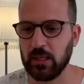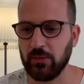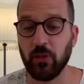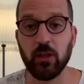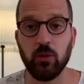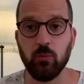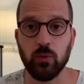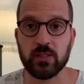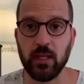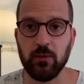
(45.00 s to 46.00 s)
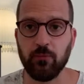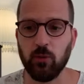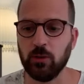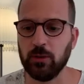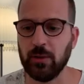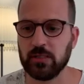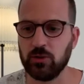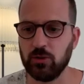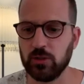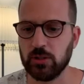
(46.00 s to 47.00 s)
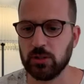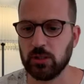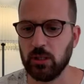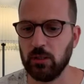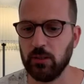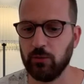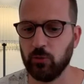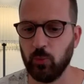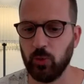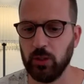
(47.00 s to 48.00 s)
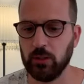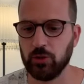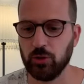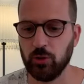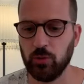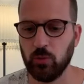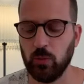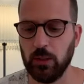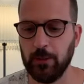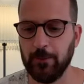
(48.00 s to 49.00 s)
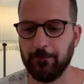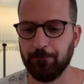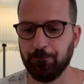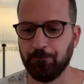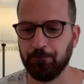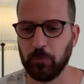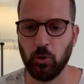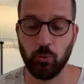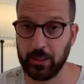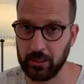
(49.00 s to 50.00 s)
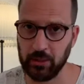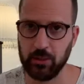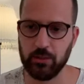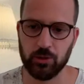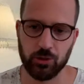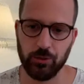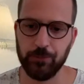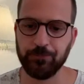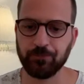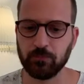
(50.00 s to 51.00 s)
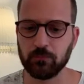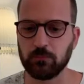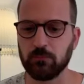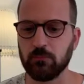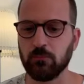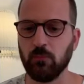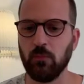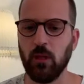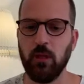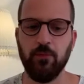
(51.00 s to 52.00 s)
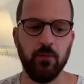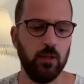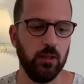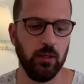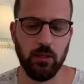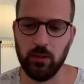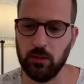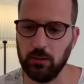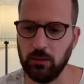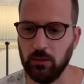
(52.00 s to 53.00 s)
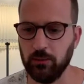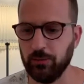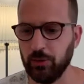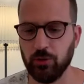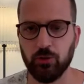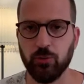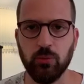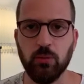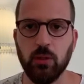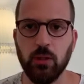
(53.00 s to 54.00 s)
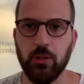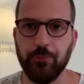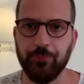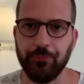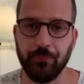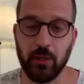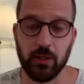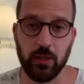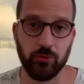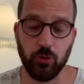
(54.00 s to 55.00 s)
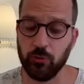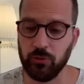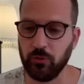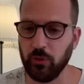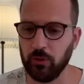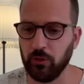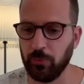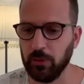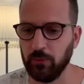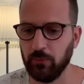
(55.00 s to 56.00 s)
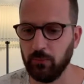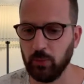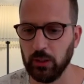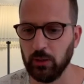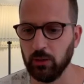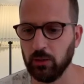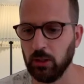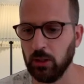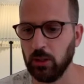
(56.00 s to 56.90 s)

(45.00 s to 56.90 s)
Thank you once again for all the messages supporting the show, congratulating the show, and you know, the usual. As always, it's been really good.